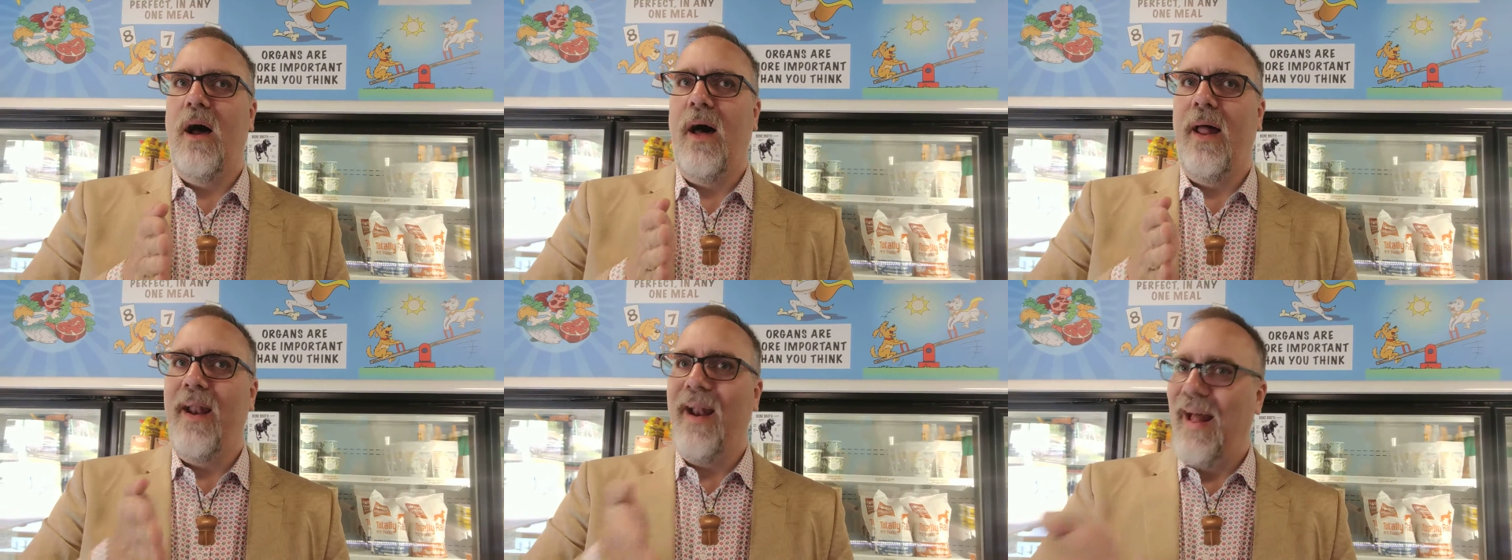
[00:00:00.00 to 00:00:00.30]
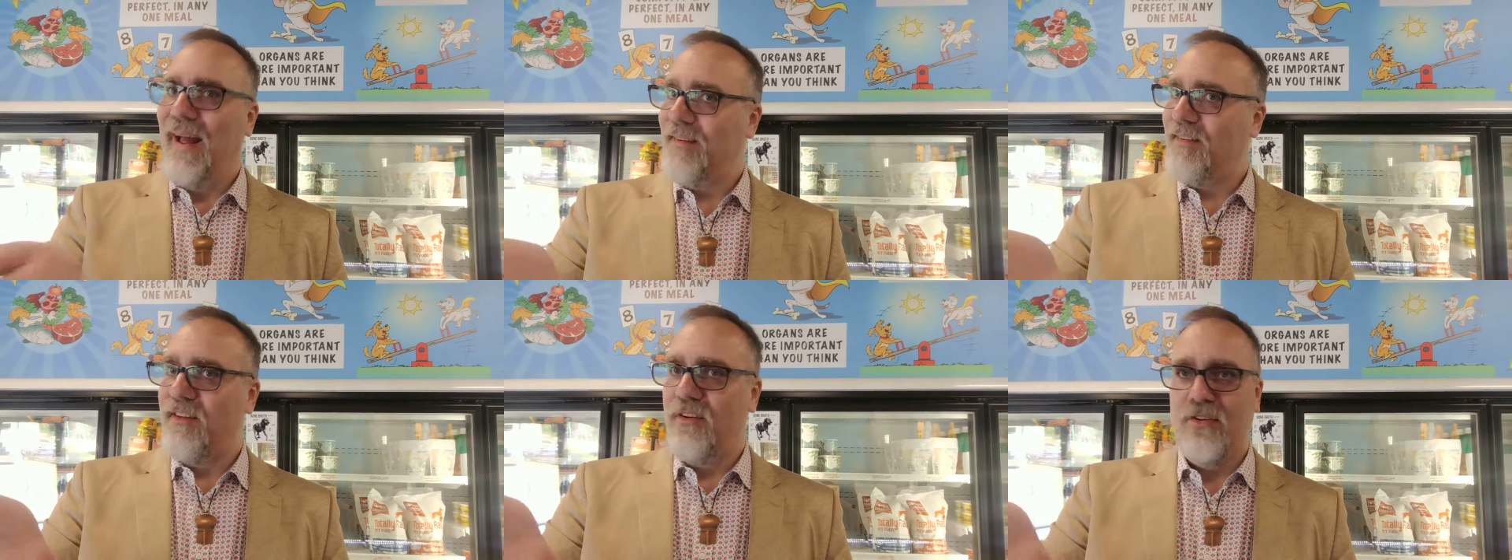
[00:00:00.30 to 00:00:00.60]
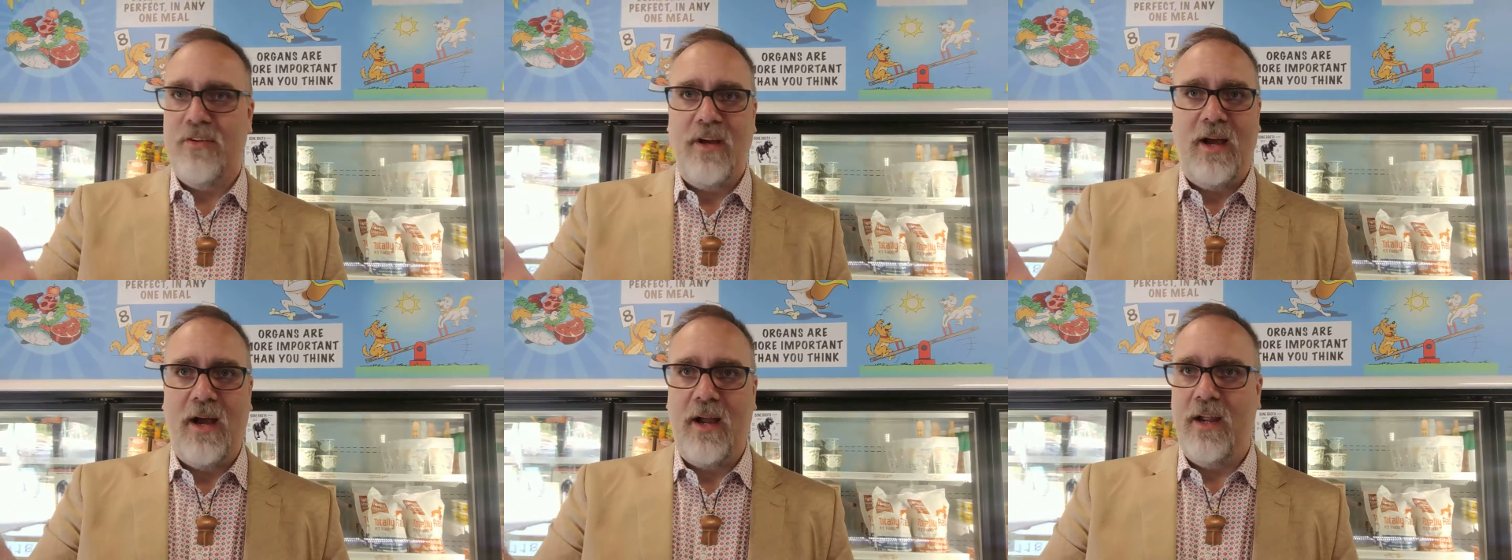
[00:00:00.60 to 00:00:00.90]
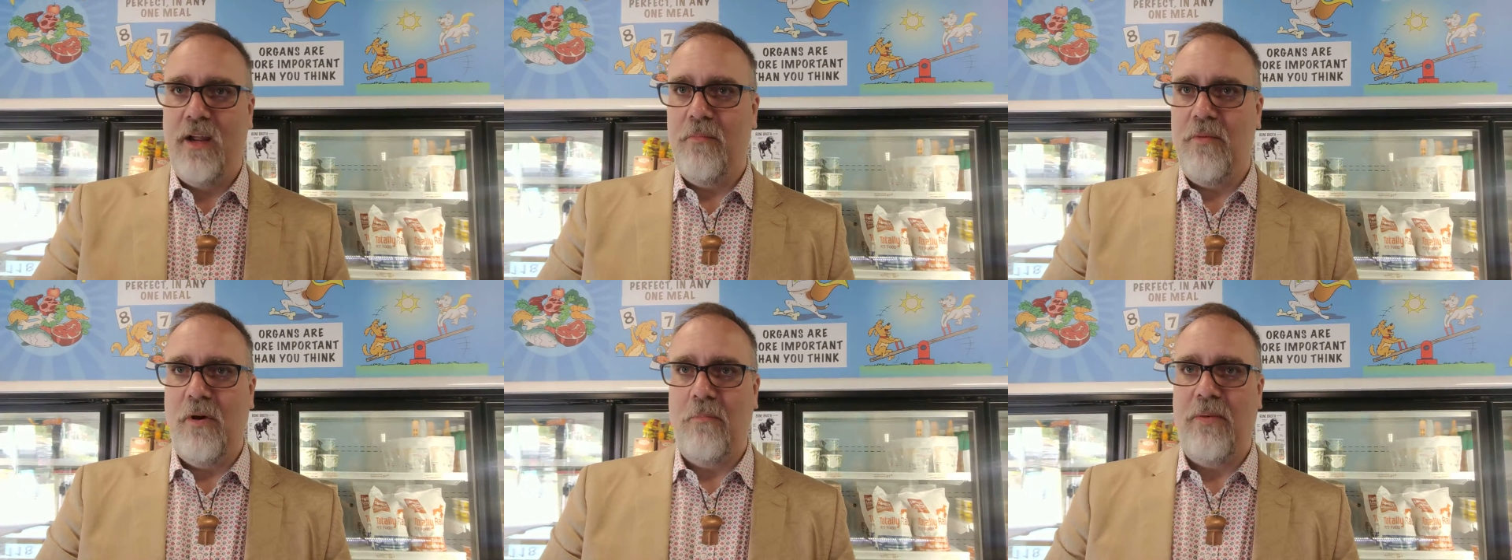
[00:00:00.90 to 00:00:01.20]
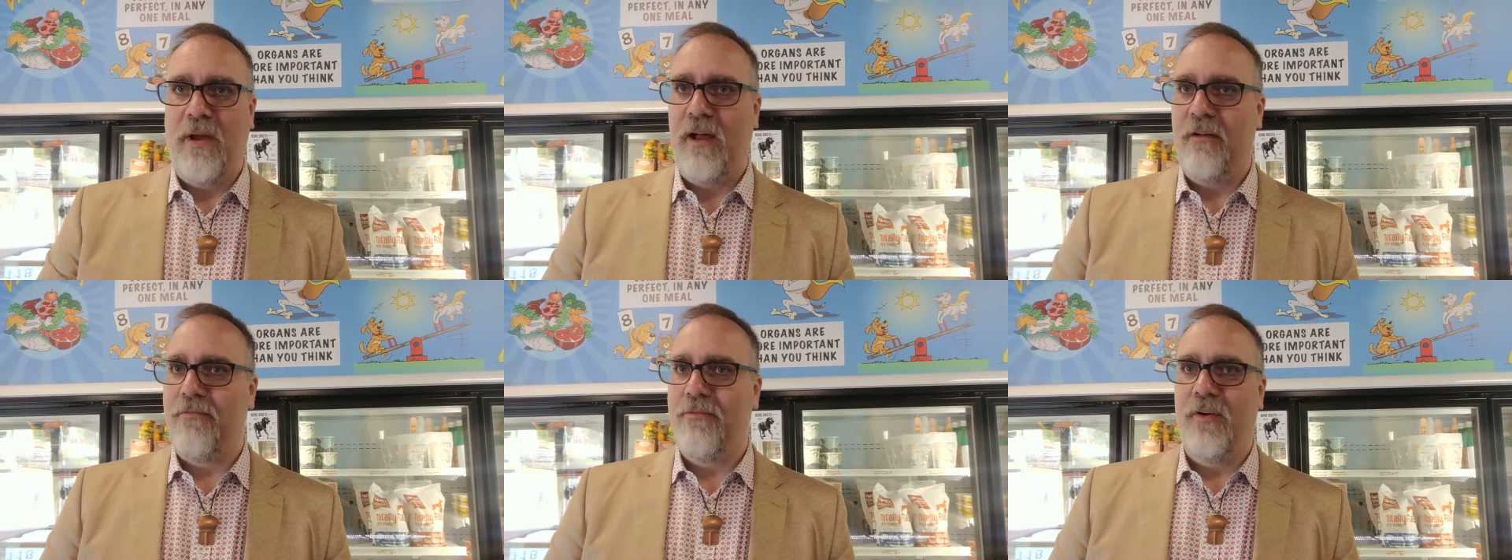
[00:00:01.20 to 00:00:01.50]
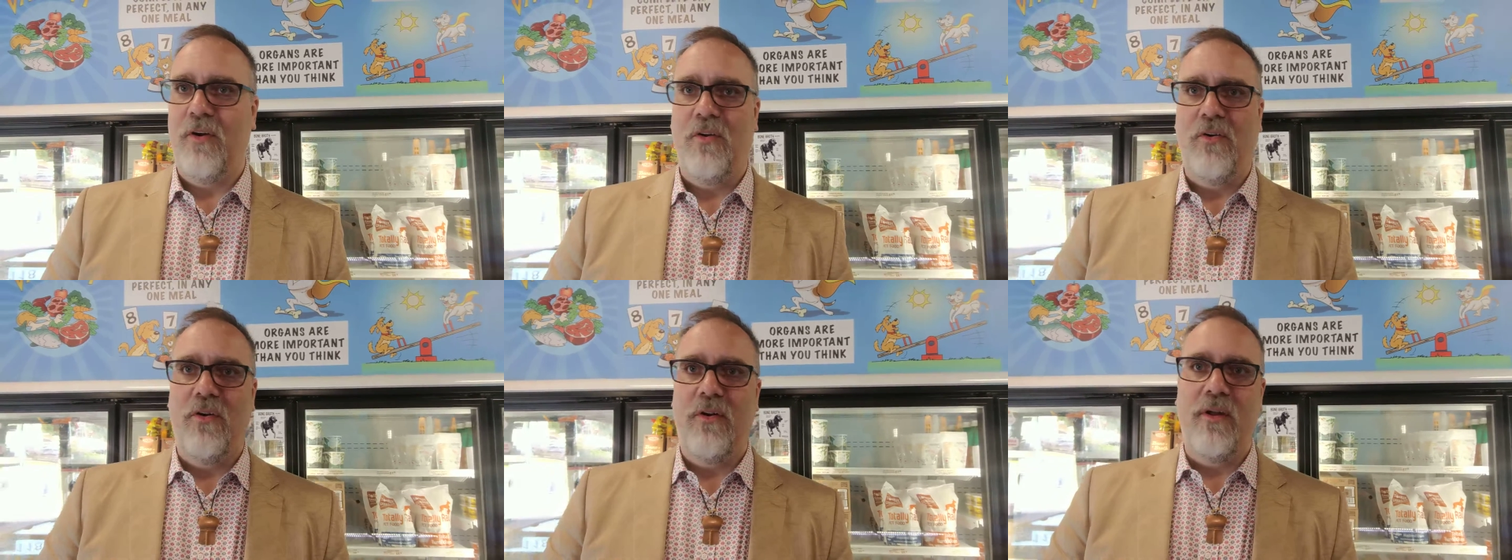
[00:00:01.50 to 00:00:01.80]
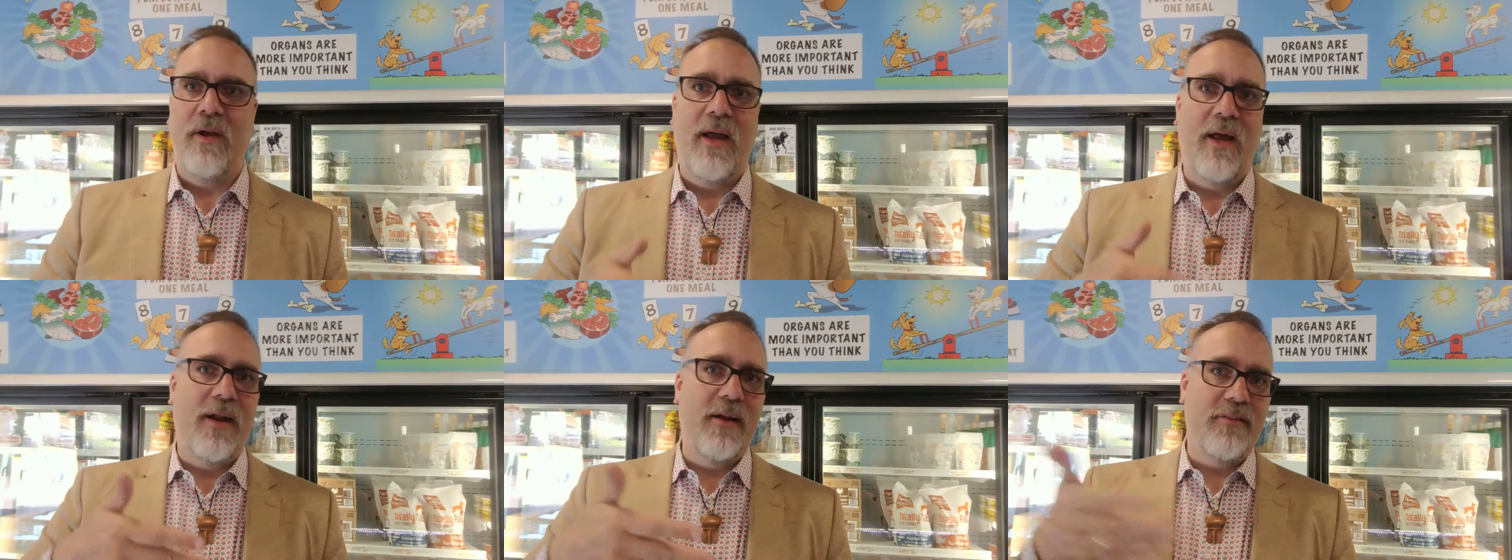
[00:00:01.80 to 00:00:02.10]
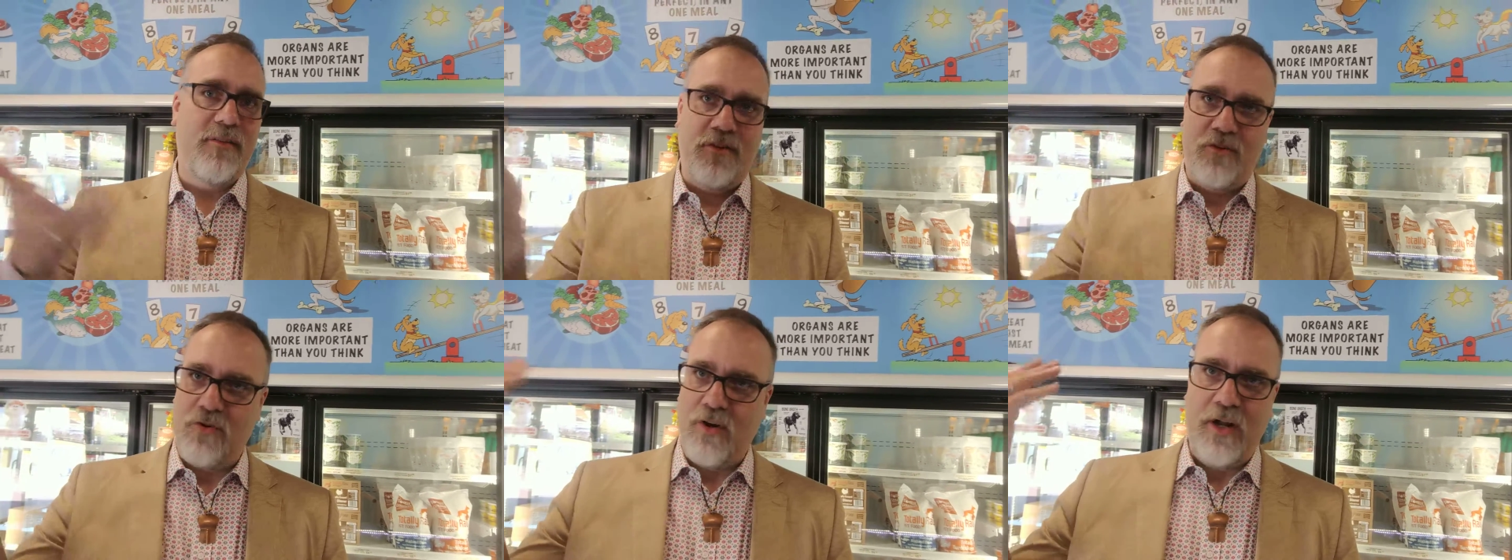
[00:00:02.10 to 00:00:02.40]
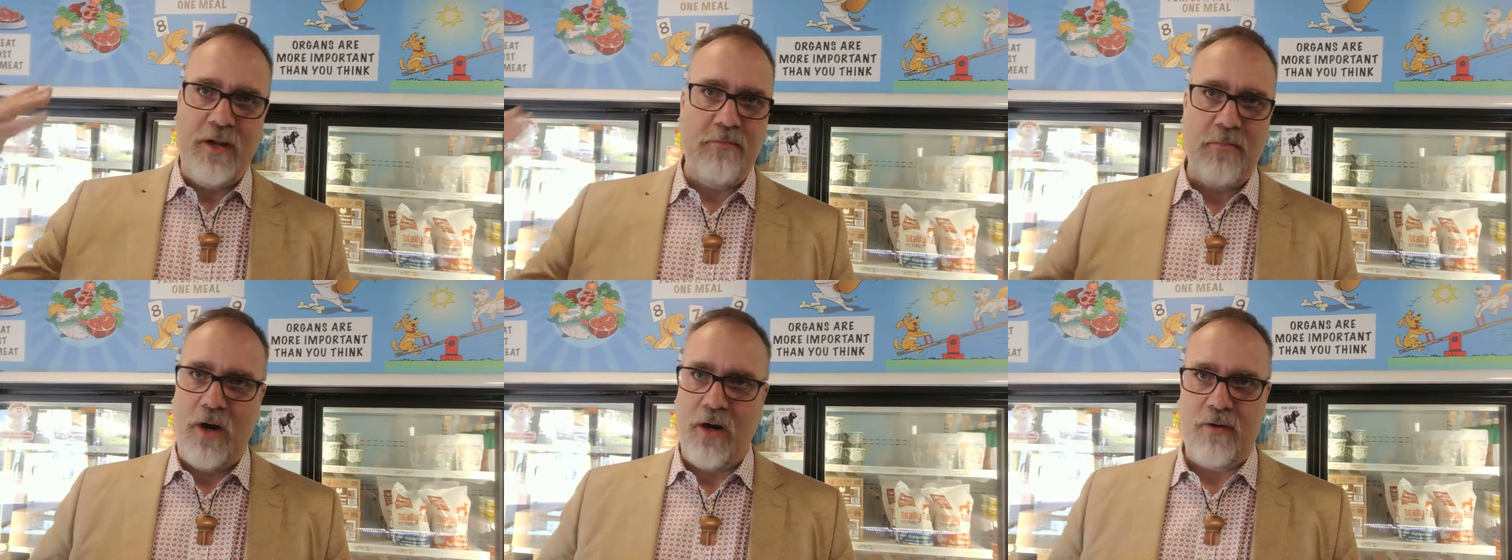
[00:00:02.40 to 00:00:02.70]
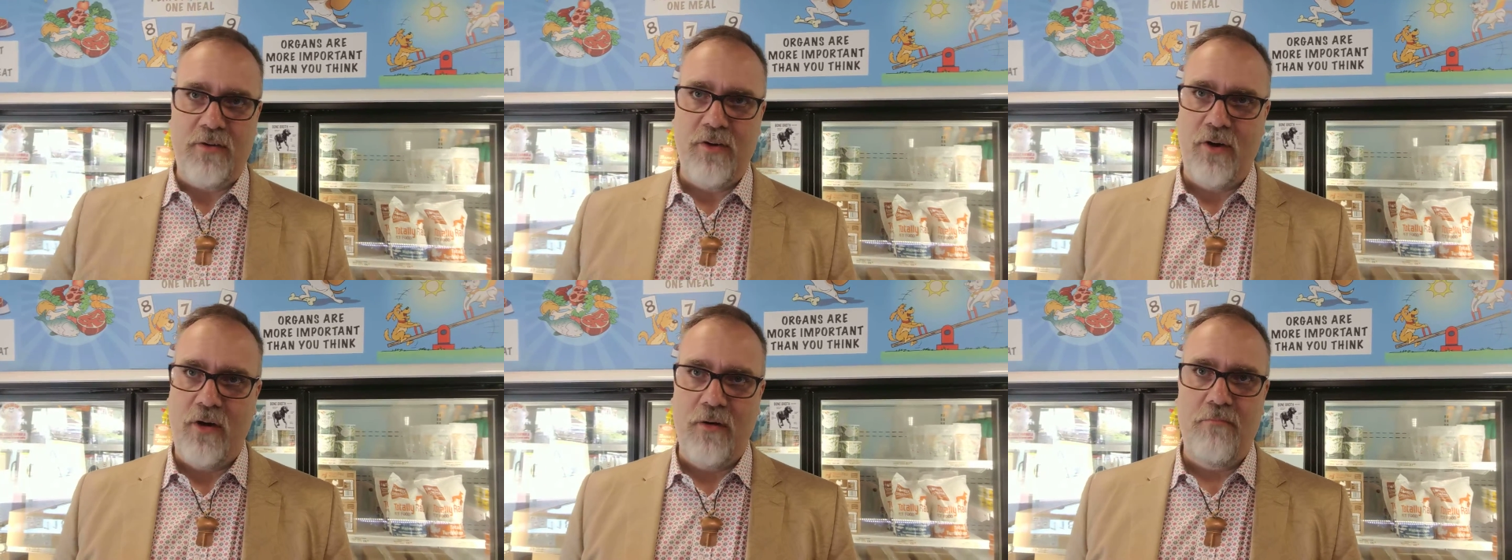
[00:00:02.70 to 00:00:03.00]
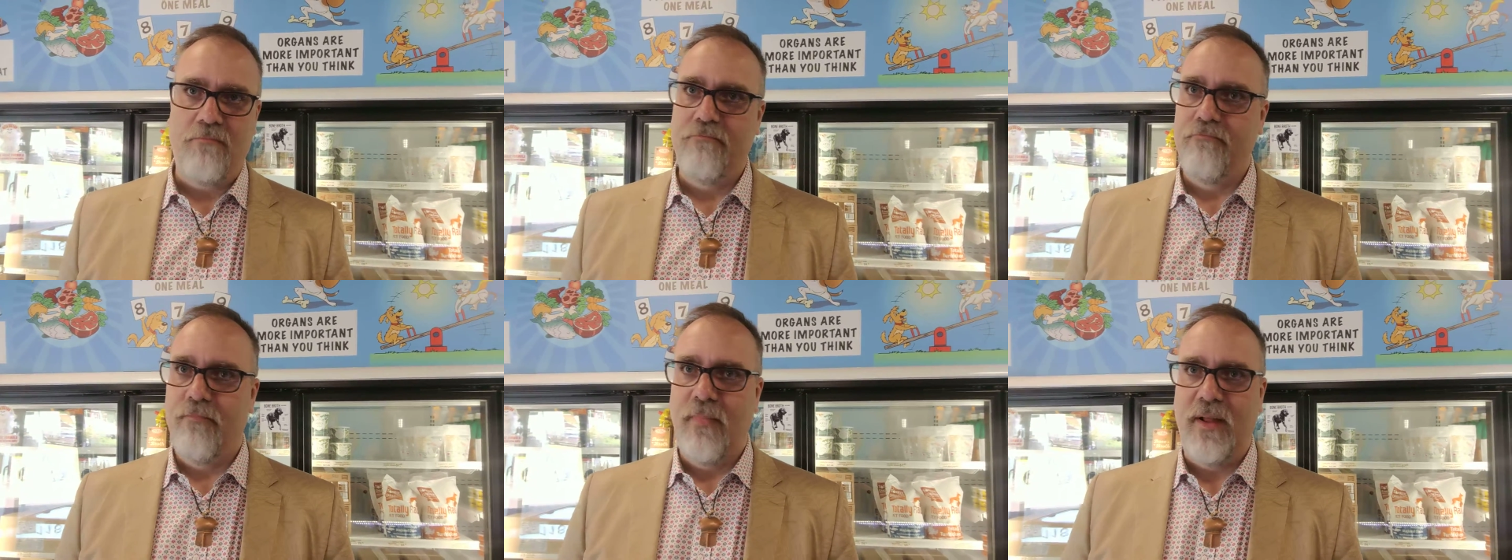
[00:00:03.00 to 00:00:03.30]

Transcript: unless you're talking about pet food and it's a trademark term.